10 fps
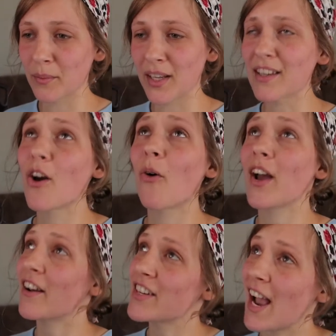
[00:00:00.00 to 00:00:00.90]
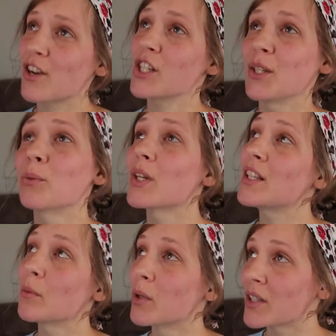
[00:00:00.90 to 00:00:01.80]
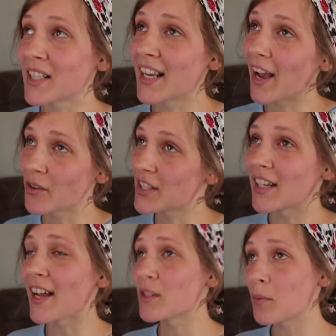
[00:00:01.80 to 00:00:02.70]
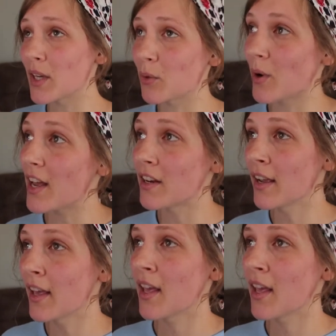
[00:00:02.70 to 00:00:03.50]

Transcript: I'm like, no, I have to actually read the book to count it as being read.